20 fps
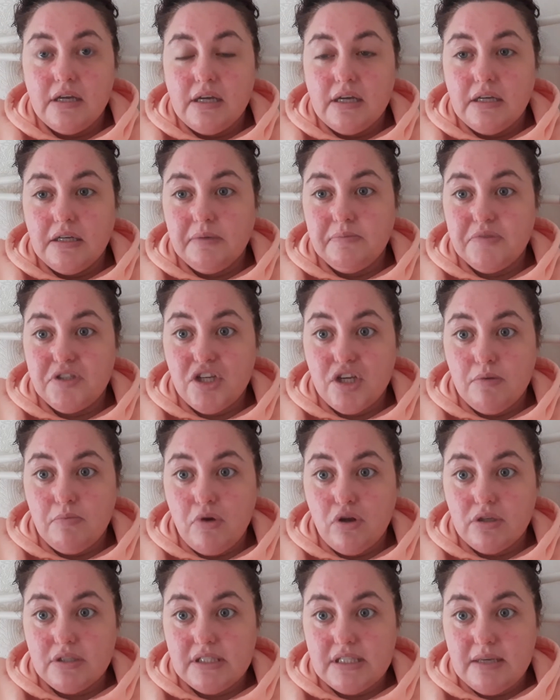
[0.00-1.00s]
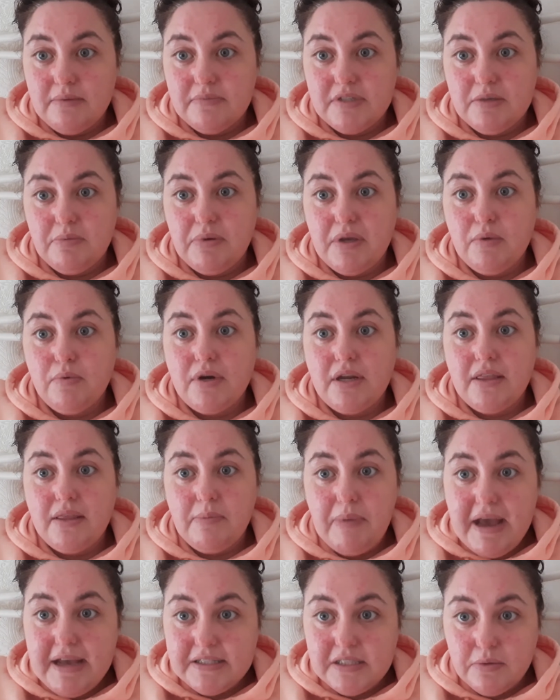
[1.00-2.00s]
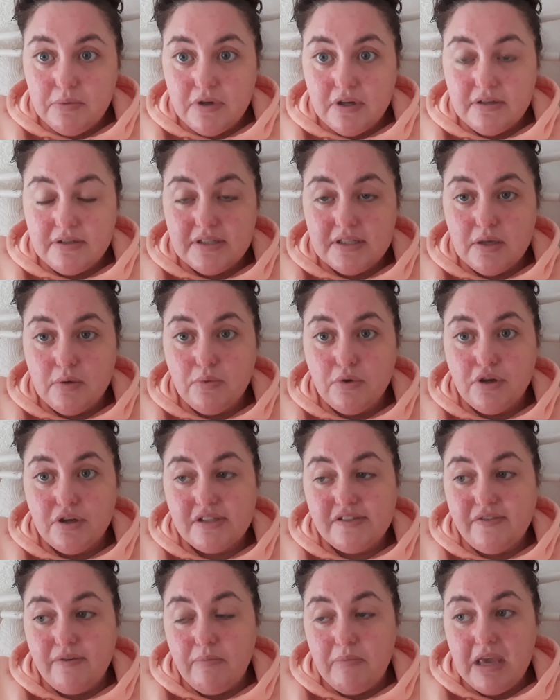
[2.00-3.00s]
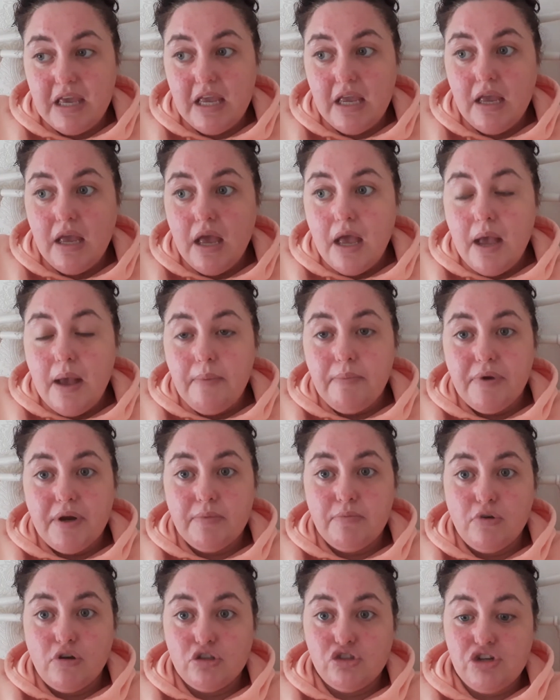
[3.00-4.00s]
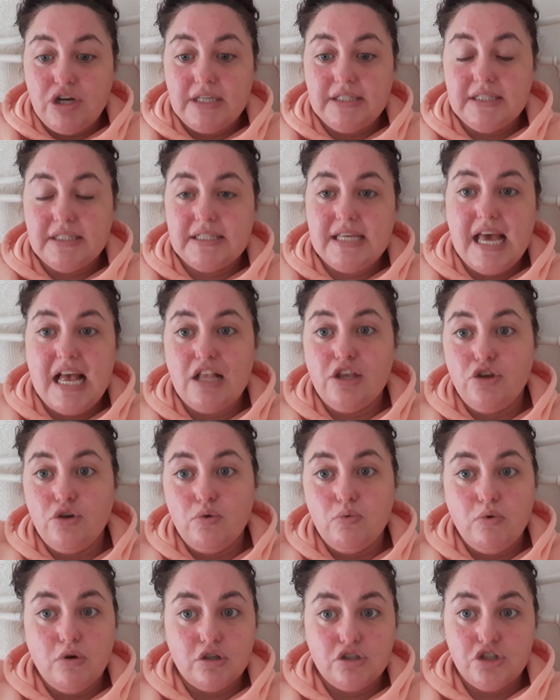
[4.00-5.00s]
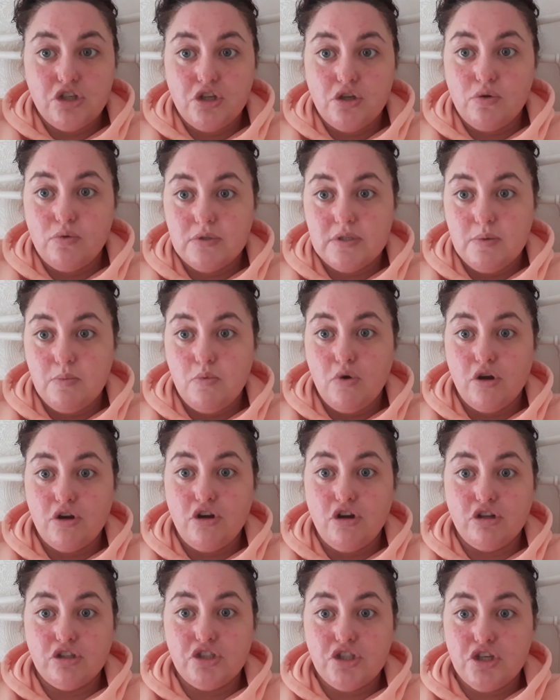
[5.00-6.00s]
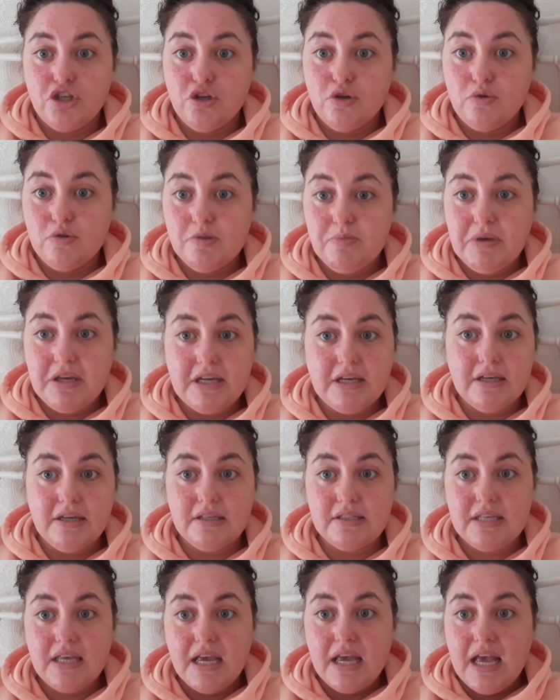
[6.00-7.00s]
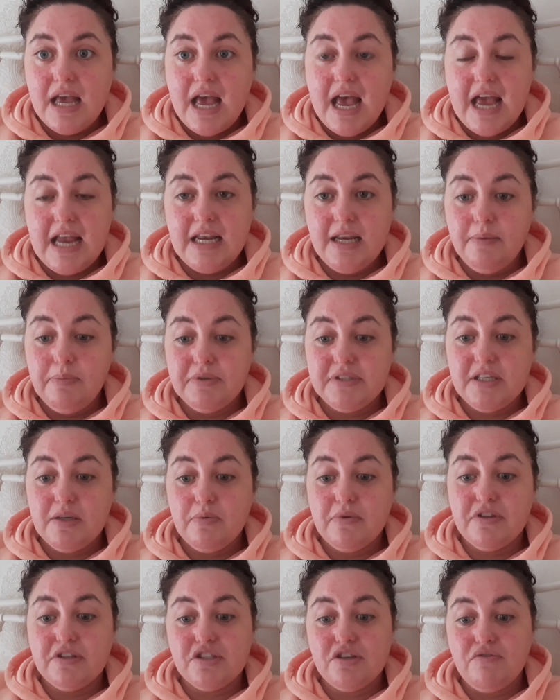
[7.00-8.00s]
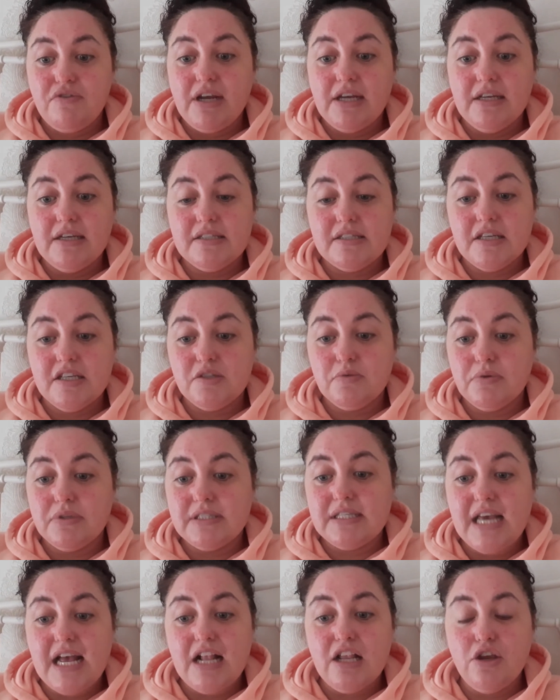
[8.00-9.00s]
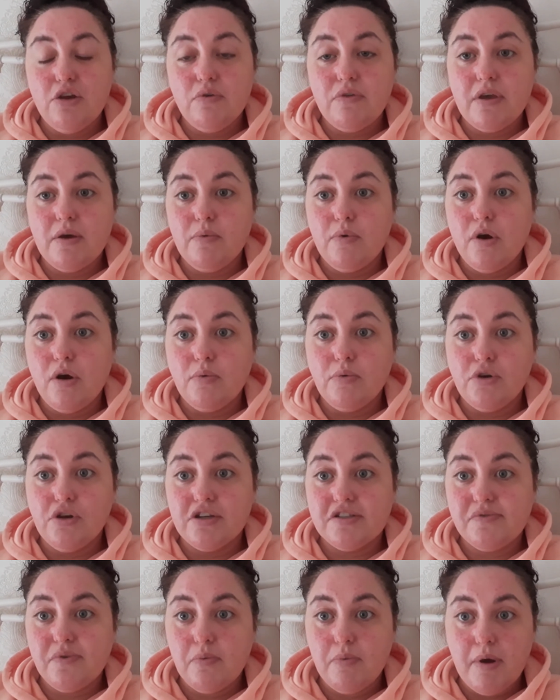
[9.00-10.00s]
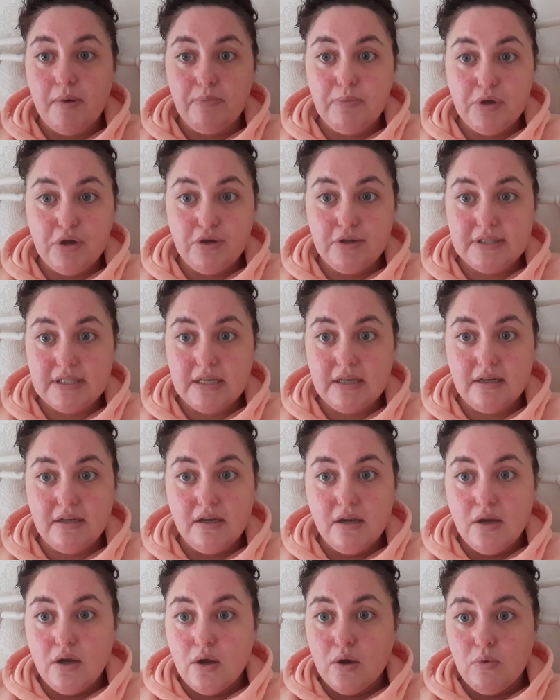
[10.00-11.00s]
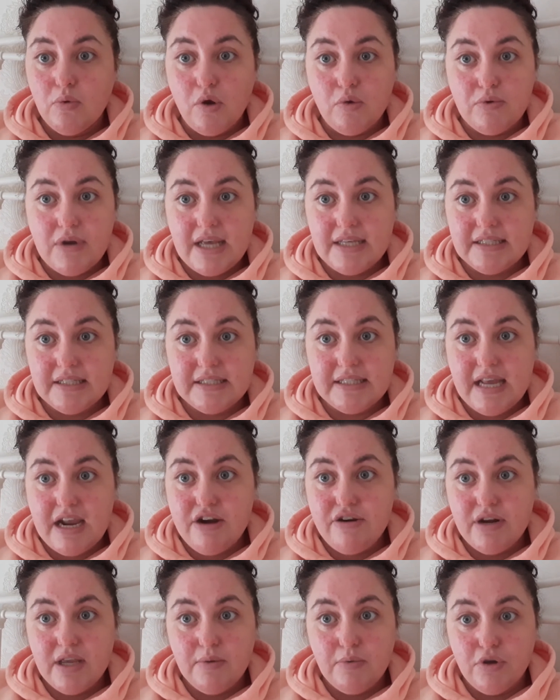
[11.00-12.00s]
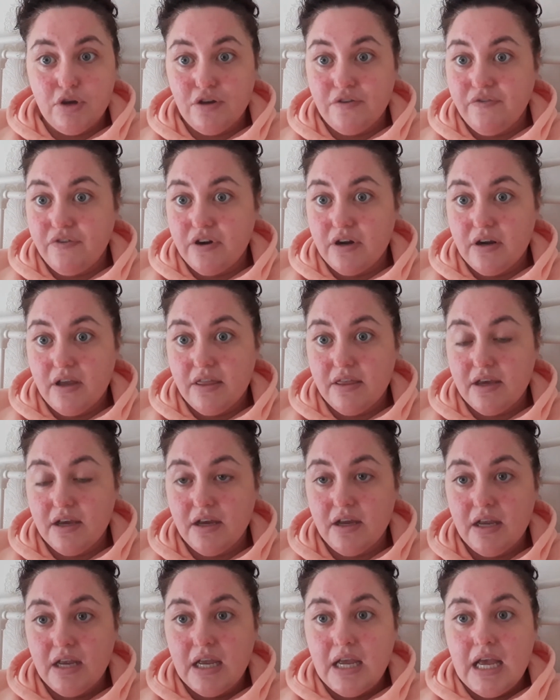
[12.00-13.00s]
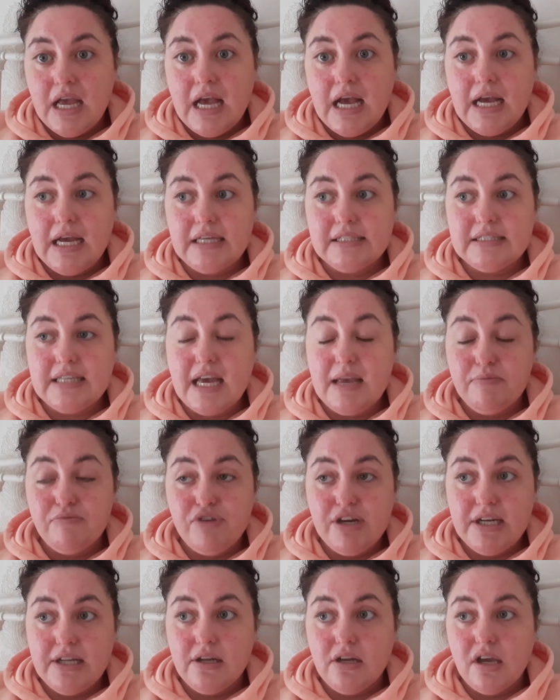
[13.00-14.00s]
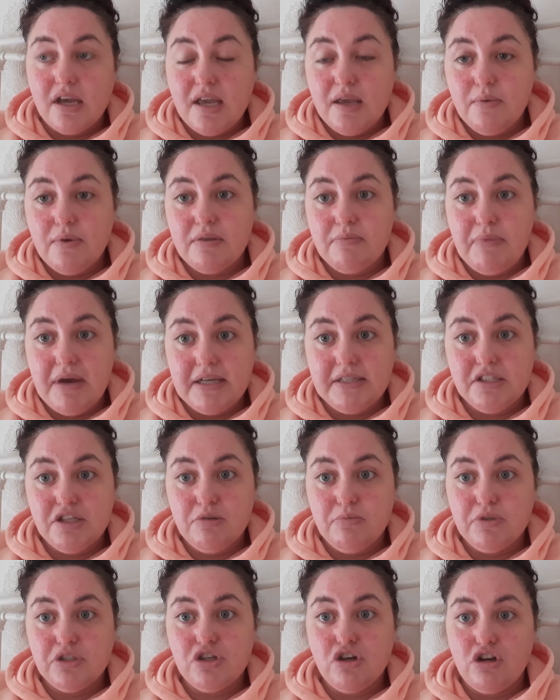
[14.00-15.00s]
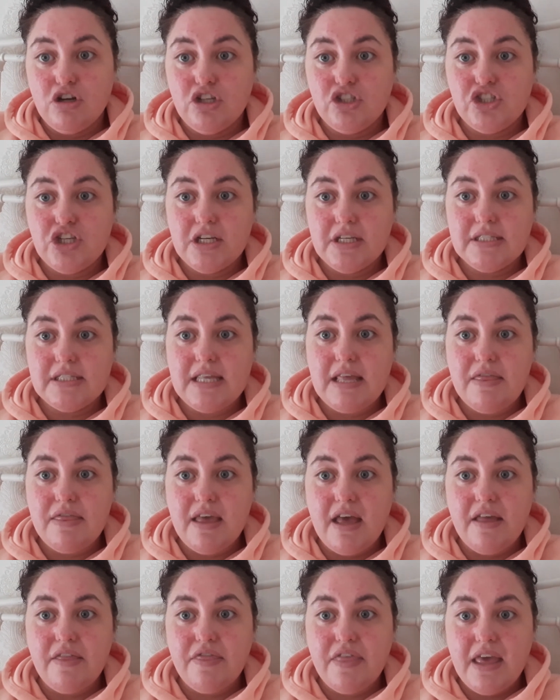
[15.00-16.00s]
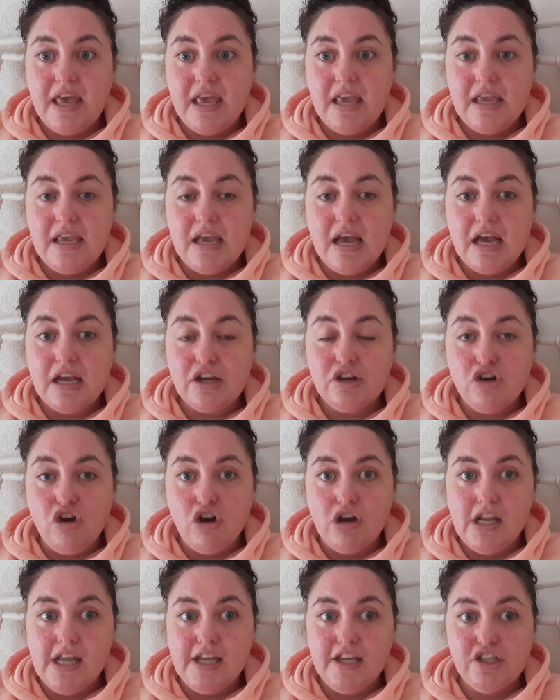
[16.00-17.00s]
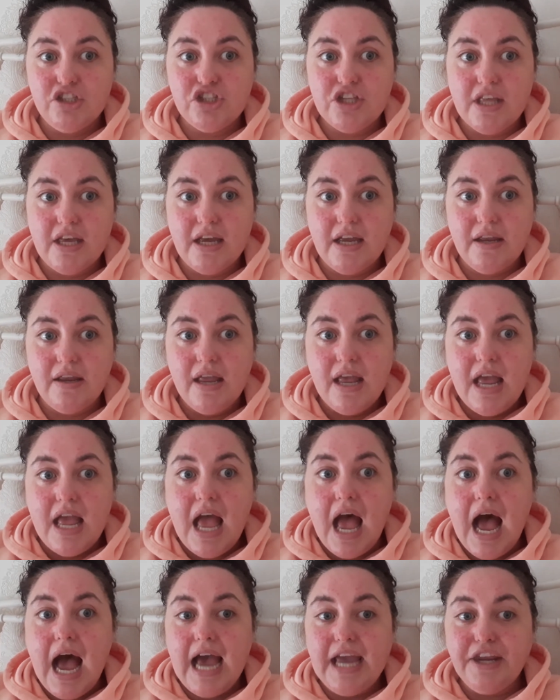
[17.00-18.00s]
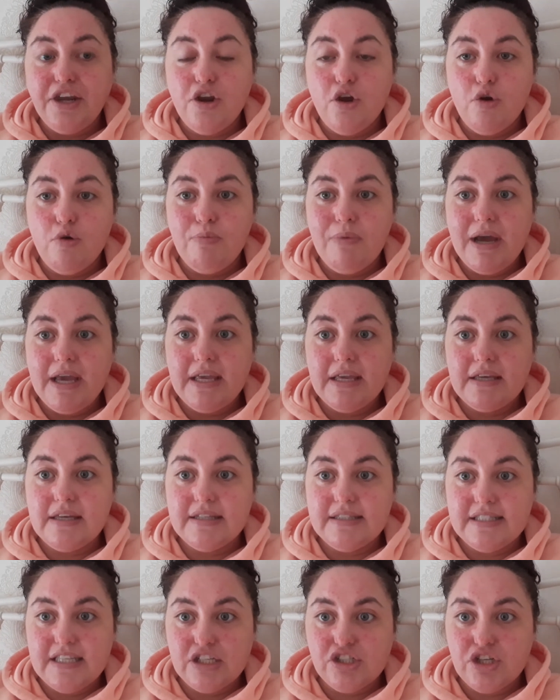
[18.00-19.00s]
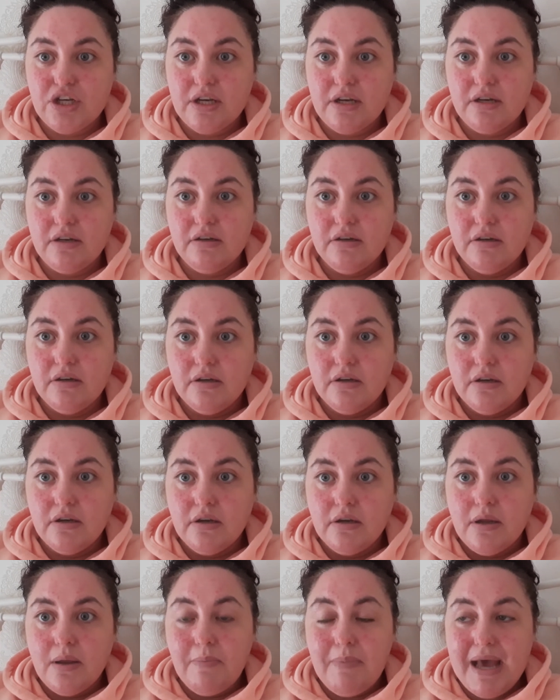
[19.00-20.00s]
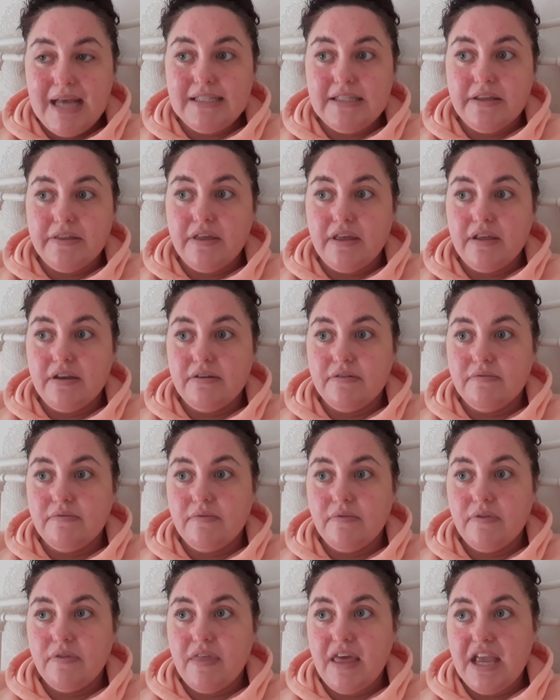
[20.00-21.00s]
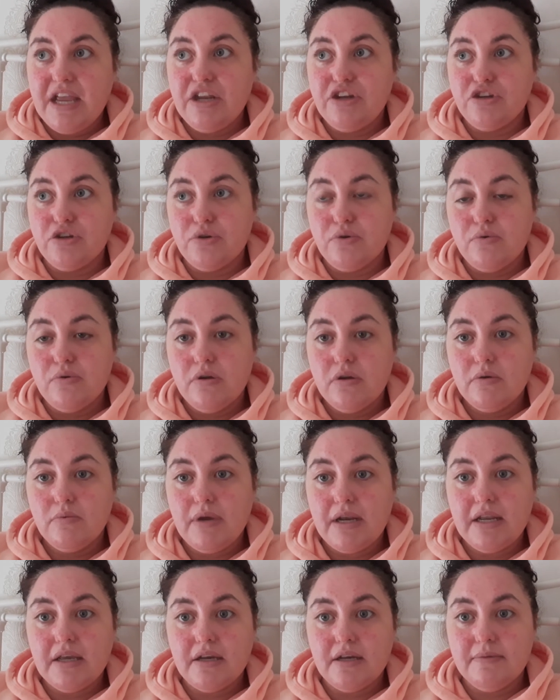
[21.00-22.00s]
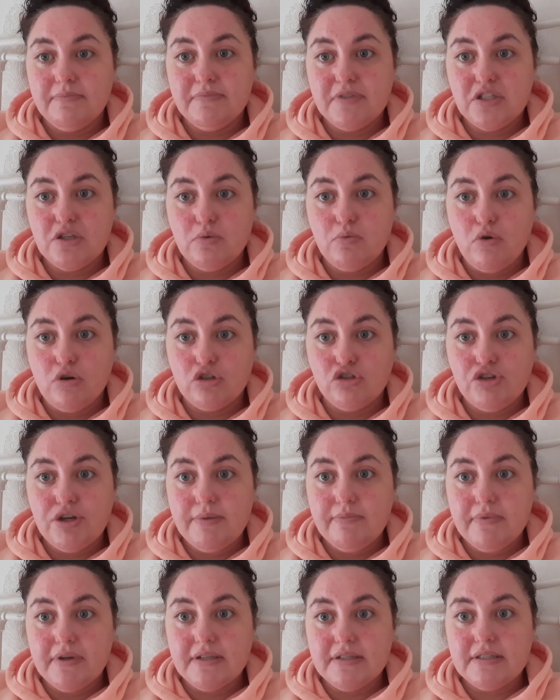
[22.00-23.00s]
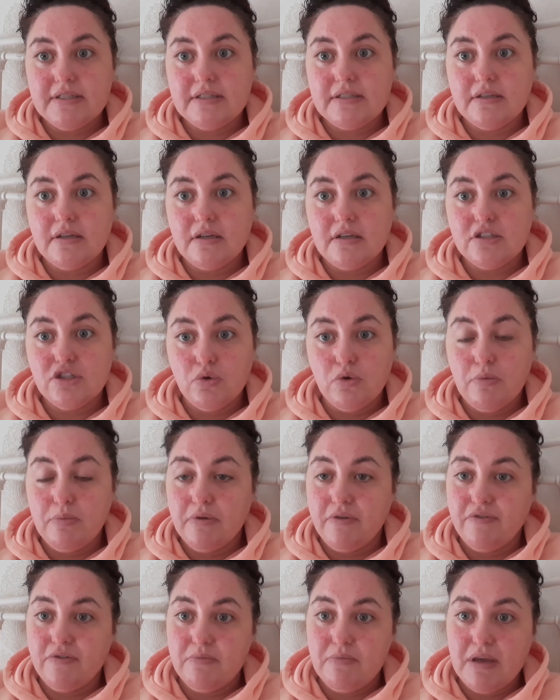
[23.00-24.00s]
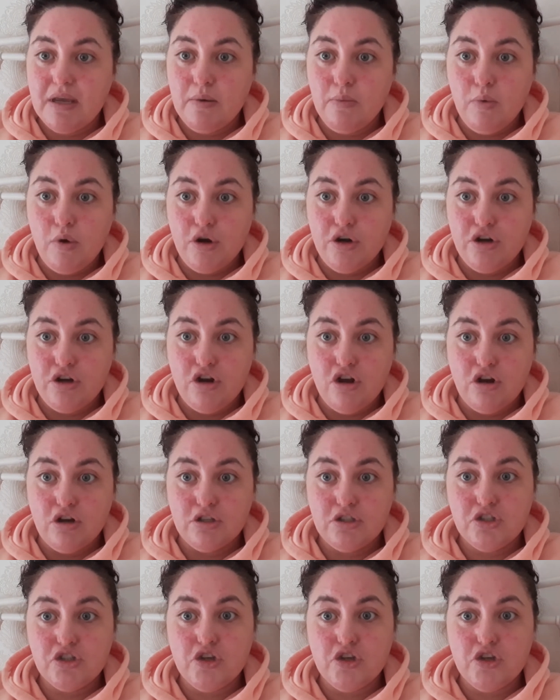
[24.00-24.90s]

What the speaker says: Dermall seems to be one of the better ones that works for me, but I'm not trying to tell you what to use and what not to use, because anybody with psoriasis will tell you that what works for one person won't necessarily work for another. And I'm really lucky with my dermatologist in that they acknowledge that I know my condition better than they do when it comes to what treatments are suitable for me and what are not.